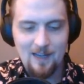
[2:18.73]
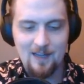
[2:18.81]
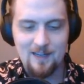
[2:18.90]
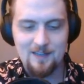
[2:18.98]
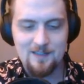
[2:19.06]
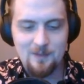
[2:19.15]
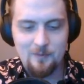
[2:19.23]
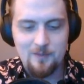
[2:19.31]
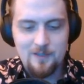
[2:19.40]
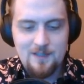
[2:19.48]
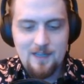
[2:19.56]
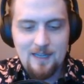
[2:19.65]
and it
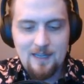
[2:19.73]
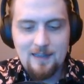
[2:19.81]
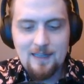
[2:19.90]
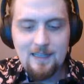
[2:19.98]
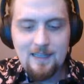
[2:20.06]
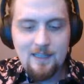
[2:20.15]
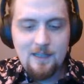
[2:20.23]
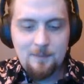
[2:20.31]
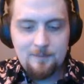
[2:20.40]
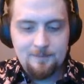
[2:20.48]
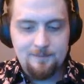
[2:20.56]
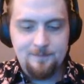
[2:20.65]
was a lady
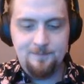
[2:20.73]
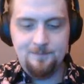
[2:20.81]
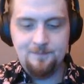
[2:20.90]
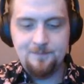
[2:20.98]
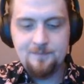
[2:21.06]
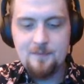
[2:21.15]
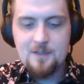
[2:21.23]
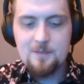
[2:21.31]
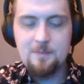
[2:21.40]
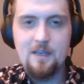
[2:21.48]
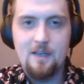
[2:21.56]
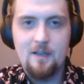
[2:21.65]

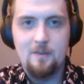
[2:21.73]
speaking